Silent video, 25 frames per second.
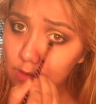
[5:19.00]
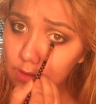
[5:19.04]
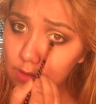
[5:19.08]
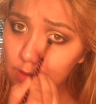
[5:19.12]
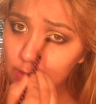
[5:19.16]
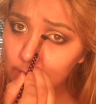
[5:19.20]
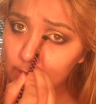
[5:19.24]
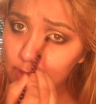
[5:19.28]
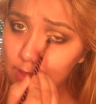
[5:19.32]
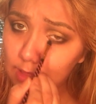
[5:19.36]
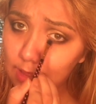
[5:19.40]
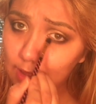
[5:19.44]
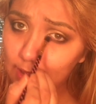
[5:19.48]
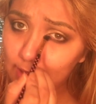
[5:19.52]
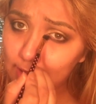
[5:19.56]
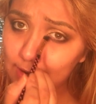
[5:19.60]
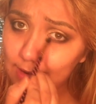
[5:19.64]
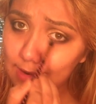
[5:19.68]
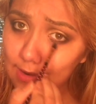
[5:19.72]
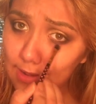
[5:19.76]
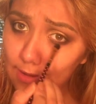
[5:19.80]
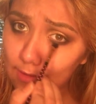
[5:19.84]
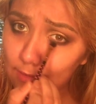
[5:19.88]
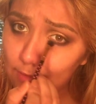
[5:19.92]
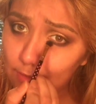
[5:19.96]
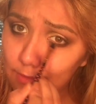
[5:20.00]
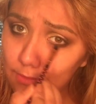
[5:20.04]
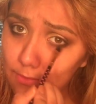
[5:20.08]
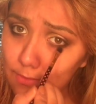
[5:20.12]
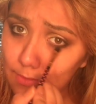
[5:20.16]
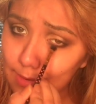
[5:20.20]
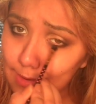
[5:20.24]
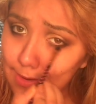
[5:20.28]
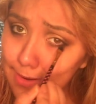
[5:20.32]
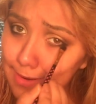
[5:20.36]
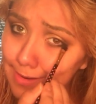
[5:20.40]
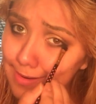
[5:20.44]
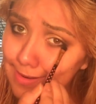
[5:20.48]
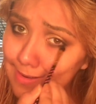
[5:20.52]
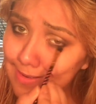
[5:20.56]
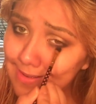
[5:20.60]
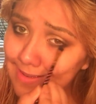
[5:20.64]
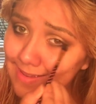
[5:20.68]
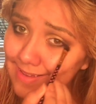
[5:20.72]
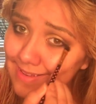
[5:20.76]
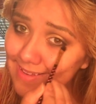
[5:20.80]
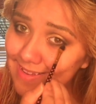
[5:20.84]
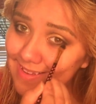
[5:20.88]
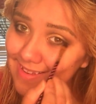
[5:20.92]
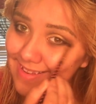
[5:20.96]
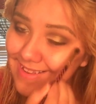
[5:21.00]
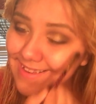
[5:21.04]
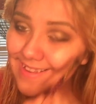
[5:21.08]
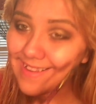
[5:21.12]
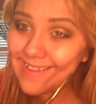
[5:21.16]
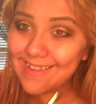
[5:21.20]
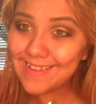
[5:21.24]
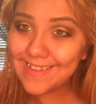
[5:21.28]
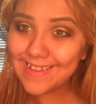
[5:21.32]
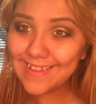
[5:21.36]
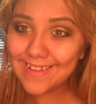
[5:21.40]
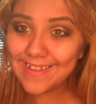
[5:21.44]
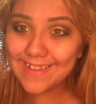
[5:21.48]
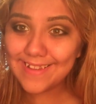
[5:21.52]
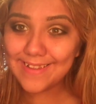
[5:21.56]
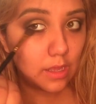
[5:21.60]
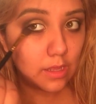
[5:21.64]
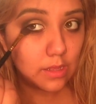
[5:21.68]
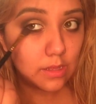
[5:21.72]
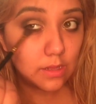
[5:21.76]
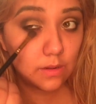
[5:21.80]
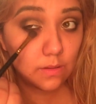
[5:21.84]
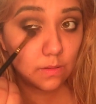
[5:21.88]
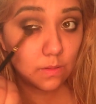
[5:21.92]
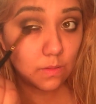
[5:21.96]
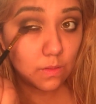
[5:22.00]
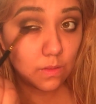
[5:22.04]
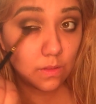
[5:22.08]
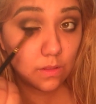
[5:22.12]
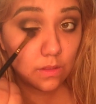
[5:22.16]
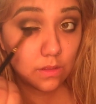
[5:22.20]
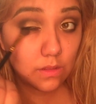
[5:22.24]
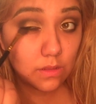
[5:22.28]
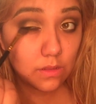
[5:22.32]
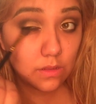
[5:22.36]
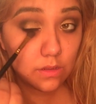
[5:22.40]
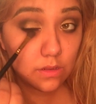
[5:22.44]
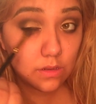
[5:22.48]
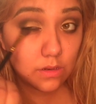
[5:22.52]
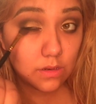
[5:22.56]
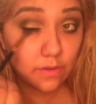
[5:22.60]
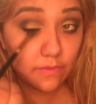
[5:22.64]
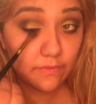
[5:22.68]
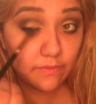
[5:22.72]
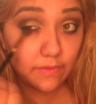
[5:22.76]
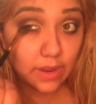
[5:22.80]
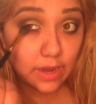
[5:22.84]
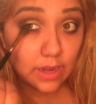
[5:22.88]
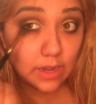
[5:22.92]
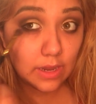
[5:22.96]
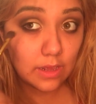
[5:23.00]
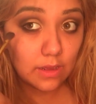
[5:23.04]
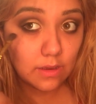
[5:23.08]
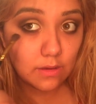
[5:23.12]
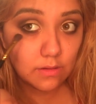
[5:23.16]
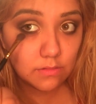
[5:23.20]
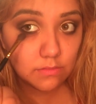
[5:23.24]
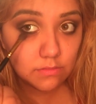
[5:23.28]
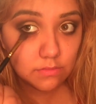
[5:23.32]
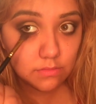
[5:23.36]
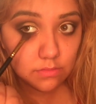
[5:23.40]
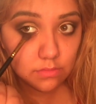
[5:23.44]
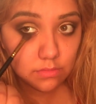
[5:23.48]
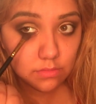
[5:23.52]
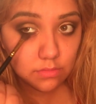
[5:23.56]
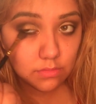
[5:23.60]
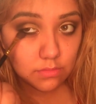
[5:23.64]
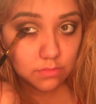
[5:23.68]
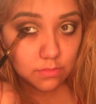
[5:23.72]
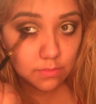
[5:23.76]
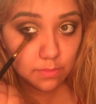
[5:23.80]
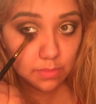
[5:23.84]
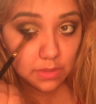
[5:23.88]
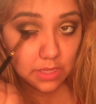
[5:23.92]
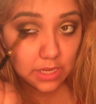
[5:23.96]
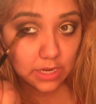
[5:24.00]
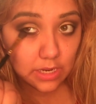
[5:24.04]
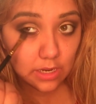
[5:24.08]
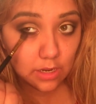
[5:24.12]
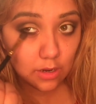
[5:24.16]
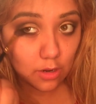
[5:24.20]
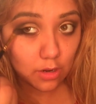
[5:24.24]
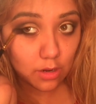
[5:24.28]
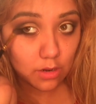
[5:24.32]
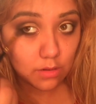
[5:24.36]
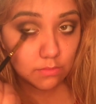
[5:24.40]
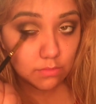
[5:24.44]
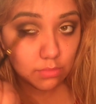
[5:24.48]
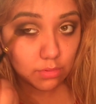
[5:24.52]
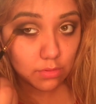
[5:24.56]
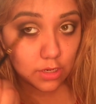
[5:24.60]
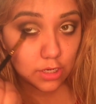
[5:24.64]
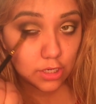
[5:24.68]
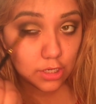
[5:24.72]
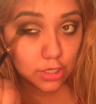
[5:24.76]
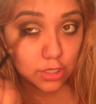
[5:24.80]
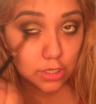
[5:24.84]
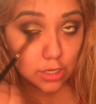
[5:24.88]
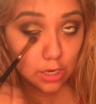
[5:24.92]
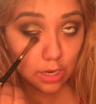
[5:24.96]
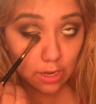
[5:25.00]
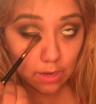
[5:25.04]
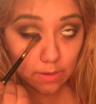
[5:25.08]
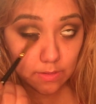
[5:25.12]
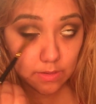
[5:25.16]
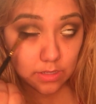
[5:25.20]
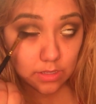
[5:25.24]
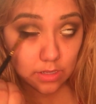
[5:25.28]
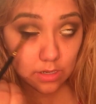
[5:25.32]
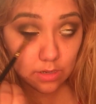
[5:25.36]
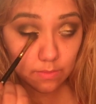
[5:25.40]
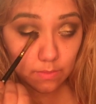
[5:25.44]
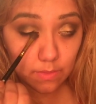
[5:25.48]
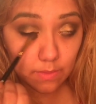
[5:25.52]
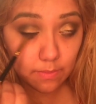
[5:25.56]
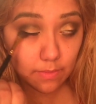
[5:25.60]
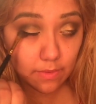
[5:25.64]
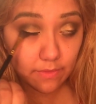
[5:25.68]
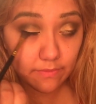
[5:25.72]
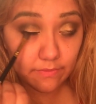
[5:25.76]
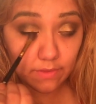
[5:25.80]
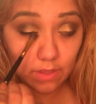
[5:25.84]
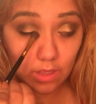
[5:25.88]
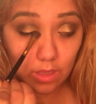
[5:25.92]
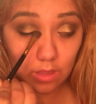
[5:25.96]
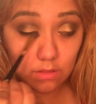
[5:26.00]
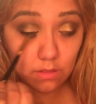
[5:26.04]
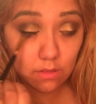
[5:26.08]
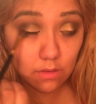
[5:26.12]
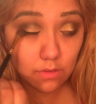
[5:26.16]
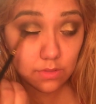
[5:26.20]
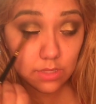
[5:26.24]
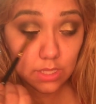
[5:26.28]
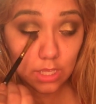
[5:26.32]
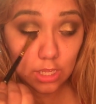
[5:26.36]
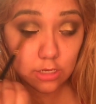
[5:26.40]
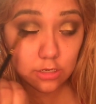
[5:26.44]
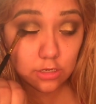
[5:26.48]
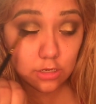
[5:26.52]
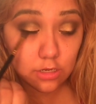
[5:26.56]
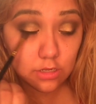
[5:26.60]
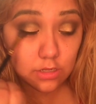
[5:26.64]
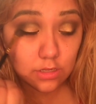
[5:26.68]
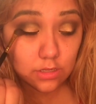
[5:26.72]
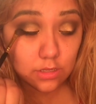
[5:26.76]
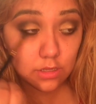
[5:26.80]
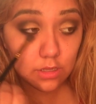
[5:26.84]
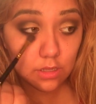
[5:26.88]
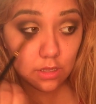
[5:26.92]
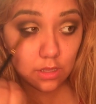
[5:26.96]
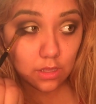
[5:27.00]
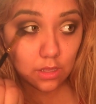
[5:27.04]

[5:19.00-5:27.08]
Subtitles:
like that, like all weird. Little defining blender brush, and I'm just gonna be buffing out those edges.